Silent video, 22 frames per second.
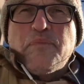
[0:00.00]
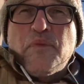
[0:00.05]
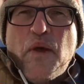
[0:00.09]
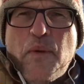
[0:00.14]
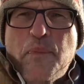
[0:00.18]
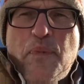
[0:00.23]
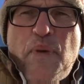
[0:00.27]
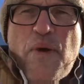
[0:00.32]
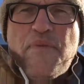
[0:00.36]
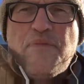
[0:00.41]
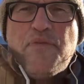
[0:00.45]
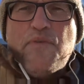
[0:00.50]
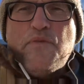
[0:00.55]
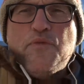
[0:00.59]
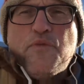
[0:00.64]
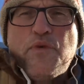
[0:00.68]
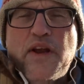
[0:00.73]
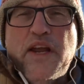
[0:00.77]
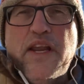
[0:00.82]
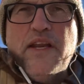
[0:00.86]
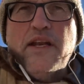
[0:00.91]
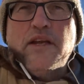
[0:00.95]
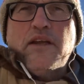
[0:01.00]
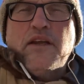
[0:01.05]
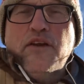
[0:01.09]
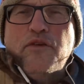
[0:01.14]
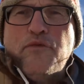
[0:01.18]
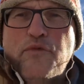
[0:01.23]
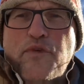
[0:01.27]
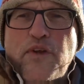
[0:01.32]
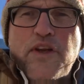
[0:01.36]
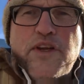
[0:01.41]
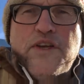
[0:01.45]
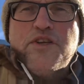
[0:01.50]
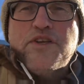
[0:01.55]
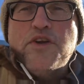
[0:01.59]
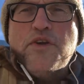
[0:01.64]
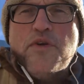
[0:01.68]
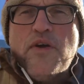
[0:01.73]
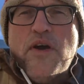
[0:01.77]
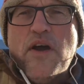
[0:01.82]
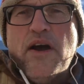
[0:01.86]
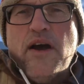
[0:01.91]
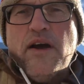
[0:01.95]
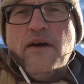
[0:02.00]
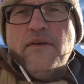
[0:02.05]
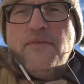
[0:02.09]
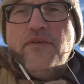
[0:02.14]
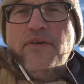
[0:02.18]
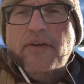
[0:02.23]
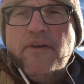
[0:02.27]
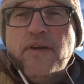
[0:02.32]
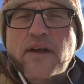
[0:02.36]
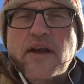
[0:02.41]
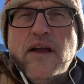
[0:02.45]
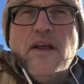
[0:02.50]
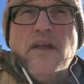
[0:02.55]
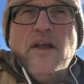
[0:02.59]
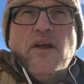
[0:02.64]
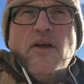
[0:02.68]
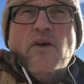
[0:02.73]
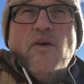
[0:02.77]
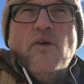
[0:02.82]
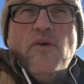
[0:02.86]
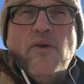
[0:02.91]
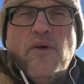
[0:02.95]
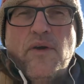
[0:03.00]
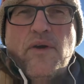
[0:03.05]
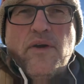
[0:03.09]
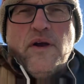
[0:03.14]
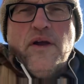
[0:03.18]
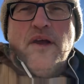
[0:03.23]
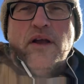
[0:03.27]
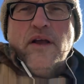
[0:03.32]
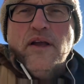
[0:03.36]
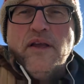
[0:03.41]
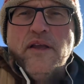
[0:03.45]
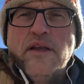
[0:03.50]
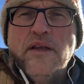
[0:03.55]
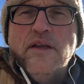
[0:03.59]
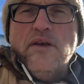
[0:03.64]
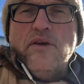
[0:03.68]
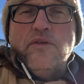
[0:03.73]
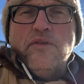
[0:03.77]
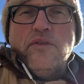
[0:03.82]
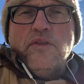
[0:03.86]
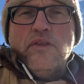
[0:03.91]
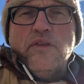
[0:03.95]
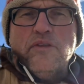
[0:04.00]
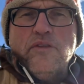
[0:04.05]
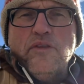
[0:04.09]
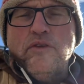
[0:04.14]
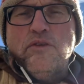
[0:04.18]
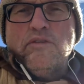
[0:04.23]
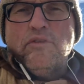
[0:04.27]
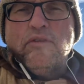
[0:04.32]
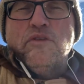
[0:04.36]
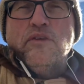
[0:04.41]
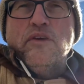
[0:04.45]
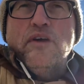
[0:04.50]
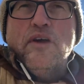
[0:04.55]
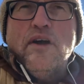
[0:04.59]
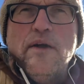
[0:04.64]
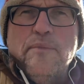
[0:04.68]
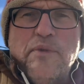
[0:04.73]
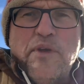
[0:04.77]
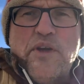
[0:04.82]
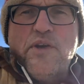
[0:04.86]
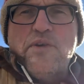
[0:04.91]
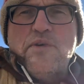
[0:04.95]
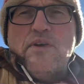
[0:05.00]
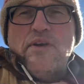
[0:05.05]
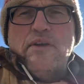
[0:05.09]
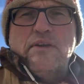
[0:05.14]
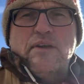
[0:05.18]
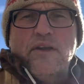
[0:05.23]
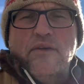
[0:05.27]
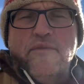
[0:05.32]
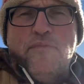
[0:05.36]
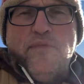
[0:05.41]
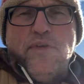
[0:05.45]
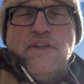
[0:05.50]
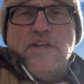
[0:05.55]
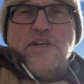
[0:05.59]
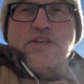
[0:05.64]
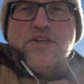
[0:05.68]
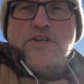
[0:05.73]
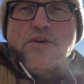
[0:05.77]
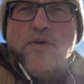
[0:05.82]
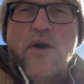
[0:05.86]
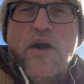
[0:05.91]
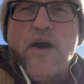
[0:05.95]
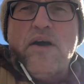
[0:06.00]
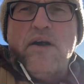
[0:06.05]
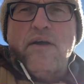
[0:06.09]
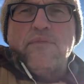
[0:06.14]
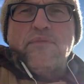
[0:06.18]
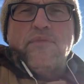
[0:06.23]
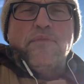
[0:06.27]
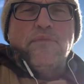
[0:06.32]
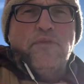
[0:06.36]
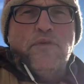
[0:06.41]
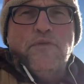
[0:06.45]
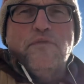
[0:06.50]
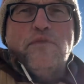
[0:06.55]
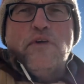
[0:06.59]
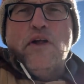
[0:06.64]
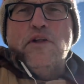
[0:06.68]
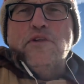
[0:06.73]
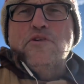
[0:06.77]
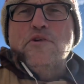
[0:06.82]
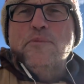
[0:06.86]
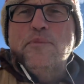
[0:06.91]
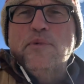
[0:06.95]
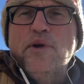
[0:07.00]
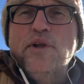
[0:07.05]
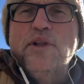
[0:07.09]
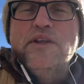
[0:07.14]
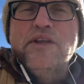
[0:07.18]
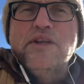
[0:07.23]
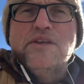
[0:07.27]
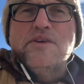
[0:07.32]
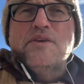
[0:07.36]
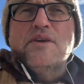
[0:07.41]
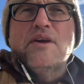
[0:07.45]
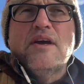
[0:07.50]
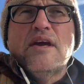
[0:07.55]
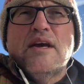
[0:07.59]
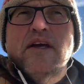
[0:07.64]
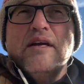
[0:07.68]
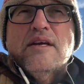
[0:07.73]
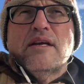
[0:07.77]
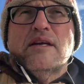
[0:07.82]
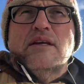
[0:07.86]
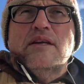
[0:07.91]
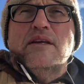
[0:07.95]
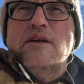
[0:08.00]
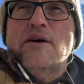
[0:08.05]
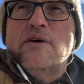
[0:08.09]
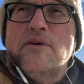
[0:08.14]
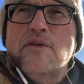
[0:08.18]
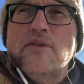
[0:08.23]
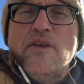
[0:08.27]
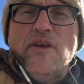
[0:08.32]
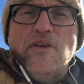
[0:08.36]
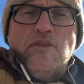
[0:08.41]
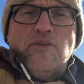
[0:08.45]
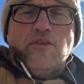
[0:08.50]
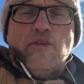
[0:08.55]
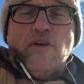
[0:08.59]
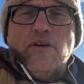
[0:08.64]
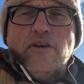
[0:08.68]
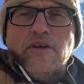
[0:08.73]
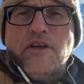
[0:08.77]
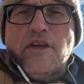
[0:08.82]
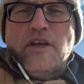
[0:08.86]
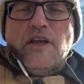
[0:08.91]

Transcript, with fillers: a puff of wind can finish you off, or you know, this the Omicron can finish you off. If you're vulnerable and you, you know, this, uh,